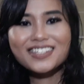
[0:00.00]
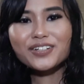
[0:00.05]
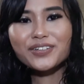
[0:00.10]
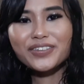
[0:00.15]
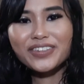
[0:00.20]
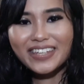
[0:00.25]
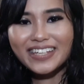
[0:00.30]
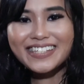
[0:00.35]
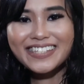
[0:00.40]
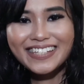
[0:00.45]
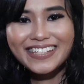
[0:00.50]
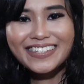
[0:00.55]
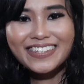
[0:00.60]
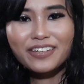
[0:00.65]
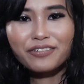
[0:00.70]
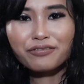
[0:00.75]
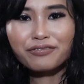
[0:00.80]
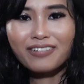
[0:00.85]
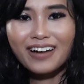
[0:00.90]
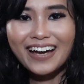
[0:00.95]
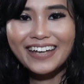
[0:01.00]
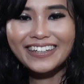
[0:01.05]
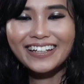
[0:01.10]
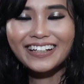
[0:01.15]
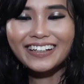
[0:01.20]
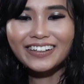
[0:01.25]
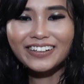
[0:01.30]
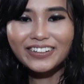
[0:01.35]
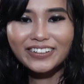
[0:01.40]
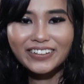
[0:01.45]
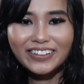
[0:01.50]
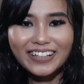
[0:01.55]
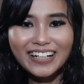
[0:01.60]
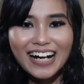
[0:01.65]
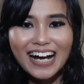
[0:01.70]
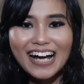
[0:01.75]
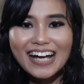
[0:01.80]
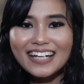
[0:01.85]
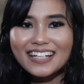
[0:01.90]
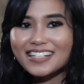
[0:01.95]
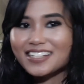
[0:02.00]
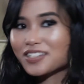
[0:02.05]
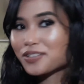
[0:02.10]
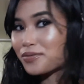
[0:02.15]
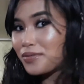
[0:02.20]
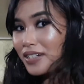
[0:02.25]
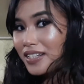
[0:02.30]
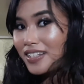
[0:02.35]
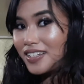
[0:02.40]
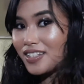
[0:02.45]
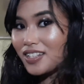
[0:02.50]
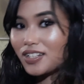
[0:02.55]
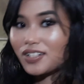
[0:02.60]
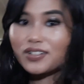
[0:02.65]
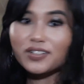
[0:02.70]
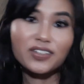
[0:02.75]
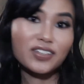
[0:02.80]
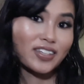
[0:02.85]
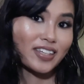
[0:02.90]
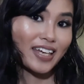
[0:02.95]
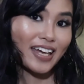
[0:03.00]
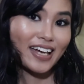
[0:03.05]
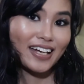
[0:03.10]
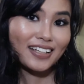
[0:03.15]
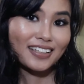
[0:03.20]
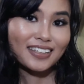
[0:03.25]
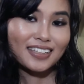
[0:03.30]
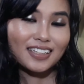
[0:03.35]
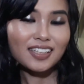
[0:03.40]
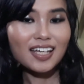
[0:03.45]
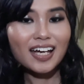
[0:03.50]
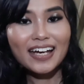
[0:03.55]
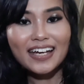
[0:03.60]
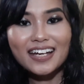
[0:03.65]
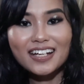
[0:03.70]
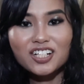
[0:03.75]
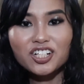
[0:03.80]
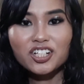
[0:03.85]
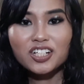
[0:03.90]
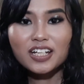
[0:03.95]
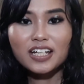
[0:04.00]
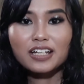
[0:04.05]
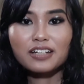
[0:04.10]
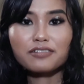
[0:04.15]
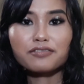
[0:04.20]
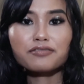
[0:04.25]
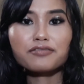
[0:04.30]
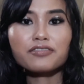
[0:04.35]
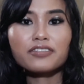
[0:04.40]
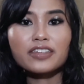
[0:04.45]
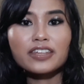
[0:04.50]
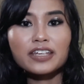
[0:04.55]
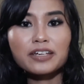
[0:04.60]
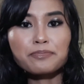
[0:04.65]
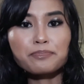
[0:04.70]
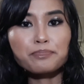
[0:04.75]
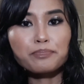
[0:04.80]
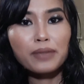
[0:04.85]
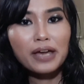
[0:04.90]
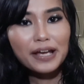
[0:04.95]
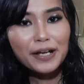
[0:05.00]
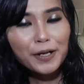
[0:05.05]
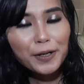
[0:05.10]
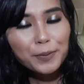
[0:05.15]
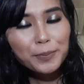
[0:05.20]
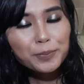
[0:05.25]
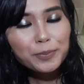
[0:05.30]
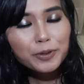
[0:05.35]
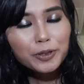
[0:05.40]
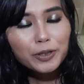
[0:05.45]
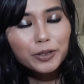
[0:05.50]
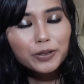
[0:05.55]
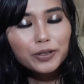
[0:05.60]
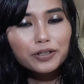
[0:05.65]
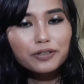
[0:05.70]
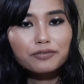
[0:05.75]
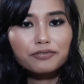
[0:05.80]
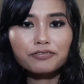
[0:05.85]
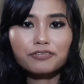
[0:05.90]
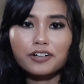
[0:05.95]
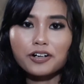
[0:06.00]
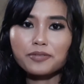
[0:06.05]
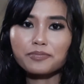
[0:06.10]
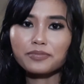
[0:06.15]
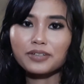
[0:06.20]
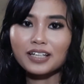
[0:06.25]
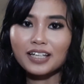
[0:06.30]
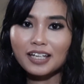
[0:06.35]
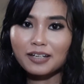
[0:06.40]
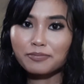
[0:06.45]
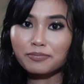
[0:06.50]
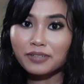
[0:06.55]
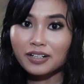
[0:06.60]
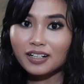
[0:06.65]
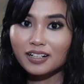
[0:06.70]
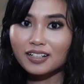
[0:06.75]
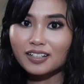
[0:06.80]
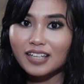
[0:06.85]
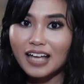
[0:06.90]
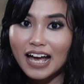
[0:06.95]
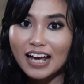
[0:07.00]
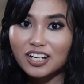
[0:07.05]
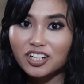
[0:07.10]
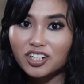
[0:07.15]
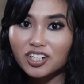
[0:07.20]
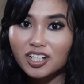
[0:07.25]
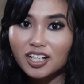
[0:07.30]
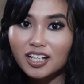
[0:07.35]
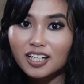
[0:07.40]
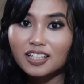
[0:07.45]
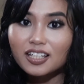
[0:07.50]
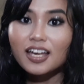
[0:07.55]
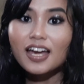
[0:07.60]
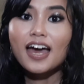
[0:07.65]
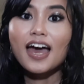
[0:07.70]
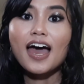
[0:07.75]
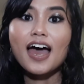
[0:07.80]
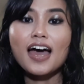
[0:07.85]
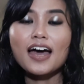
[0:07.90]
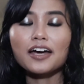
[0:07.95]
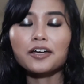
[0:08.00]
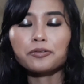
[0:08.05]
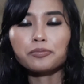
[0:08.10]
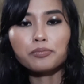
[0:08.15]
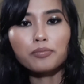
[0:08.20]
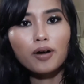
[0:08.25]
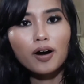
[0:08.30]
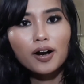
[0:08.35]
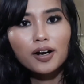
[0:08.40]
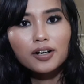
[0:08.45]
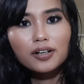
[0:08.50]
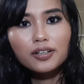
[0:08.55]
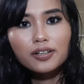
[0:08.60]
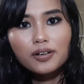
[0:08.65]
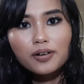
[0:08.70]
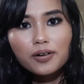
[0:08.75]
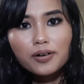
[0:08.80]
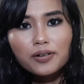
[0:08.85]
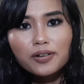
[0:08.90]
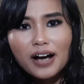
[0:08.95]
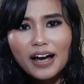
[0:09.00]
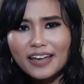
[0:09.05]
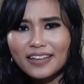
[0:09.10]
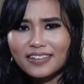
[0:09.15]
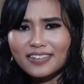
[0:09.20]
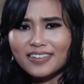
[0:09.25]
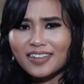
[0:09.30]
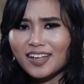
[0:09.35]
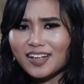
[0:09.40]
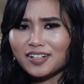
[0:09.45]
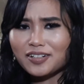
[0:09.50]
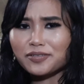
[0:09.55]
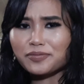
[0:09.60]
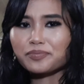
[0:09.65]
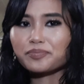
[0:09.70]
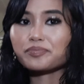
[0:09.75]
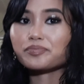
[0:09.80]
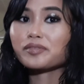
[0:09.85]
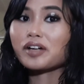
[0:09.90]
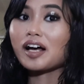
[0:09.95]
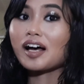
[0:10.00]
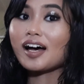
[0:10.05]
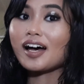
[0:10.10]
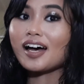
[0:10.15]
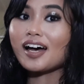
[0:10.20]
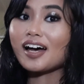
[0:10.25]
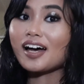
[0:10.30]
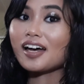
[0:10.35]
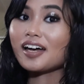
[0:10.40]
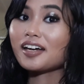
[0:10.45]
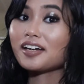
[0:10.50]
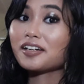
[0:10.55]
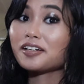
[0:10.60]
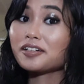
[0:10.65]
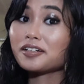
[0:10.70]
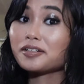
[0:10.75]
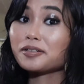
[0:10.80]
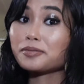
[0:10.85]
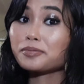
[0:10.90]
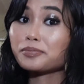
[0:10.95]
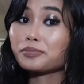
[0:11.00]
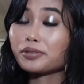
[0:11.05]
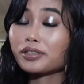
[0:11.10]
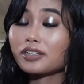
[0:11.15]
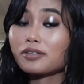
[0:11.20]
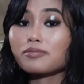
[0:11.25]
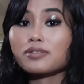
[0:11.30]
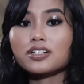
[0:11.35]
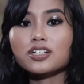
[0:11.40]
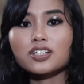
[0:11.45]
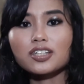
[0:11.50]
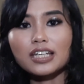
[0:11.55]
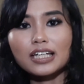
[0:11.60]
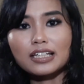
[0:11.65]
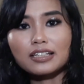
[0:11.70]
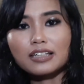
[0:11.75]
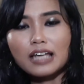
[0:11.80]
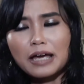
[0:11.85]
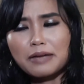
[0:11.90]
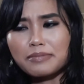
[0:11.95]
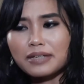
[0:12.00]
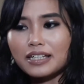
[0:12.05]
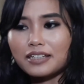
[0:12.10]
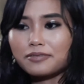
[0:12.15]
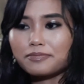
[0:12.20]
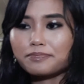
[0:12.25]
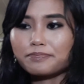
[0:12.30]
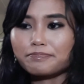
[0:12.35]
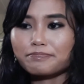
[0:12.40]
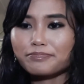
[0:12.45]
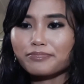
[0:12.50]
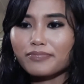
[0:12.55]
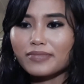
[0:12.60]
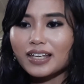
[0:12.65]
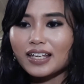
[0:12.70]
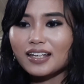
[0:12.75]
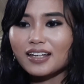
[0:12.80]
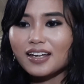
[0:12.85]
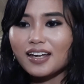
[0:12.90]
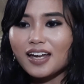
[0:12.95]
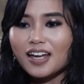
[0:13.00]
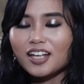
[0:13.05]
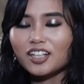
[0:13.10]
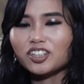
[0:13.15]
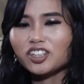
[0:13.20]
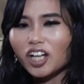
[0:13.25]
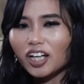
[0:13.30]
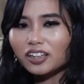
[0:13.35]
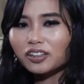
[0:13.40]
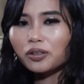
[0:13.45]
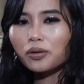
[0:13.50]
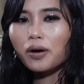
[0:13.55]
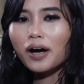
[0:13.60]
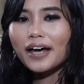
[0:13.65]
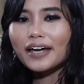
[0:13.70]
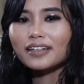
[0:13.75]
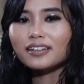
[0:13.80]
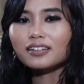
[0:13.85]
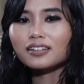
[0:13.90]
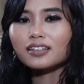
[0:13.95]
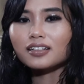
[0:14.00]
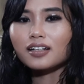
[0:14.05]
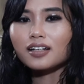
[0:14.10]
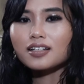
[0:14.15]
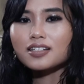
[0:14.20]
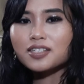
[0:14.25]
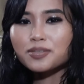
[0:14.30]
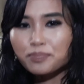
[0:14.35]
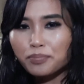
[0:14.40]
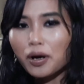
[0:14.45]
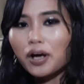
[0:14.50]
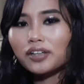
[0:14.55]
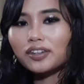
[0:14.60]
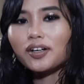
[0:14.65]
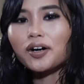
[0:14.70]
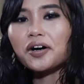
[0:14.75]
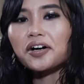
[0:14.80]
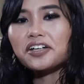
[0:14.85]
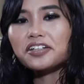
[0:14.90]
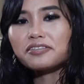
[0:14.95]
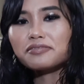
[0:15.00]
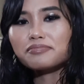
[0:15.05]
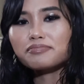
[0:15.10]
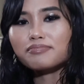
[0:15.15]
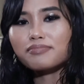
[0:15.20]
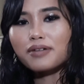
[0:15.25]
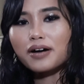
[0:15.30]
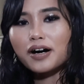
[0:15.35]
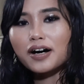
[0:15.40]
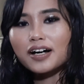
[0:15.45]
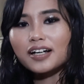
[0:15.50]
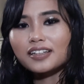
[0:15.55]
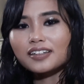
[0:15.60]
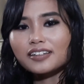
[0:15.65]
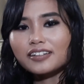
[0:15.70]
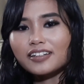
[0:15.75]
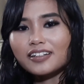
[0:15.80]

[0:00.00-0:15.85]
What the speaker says: So this is the final look, guys. What do you think? Did I achieve the makeup look from Kim Kardashian and Mario? I think I pretty much did. I mean, not quite spot on, but